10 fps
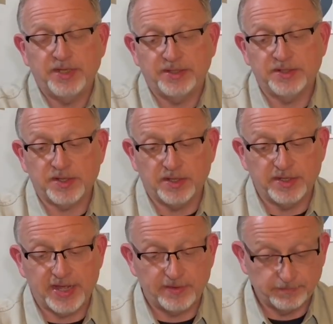take this gun
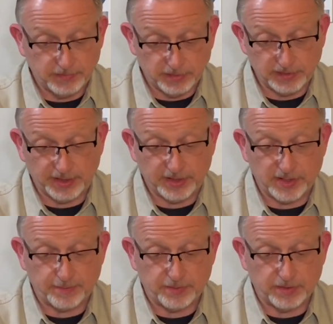down, clean it
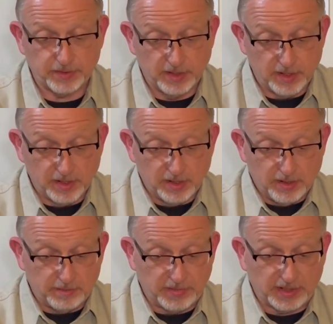up, and
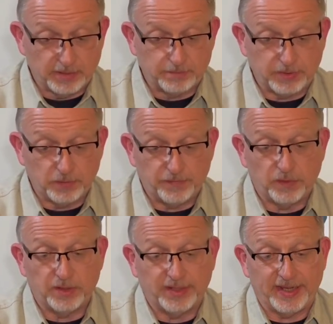make it
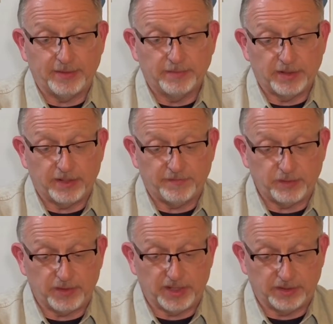beautiful again if
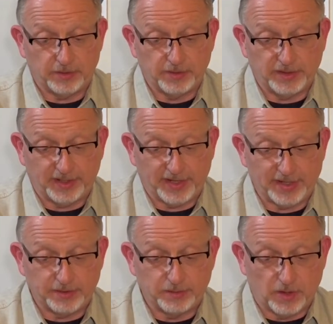you get it dirty like
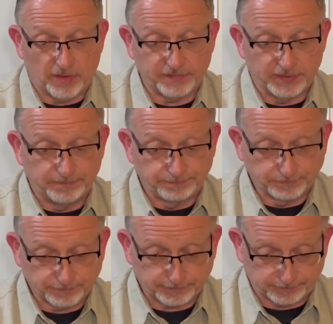I do often.
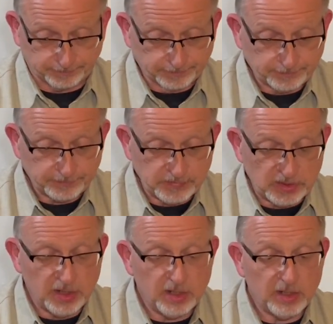
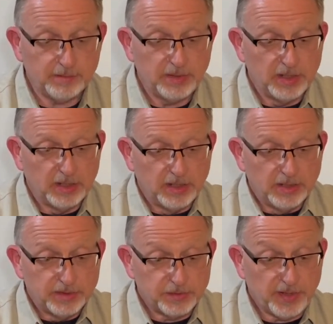
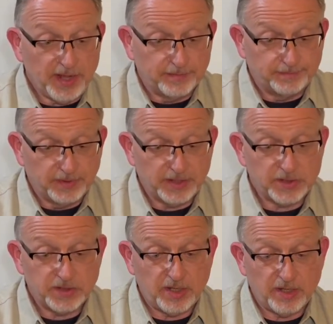So yeah,
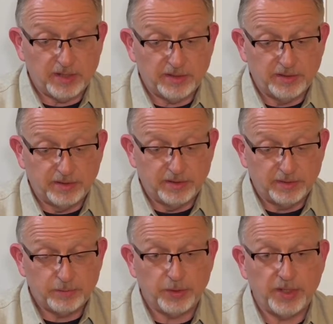it's
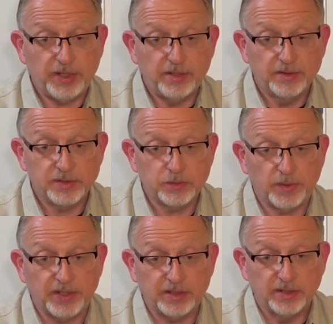pretty
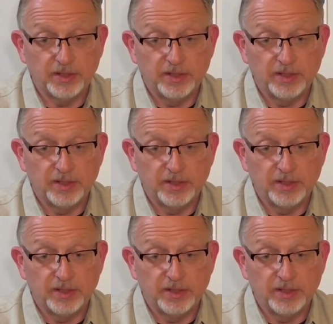sweet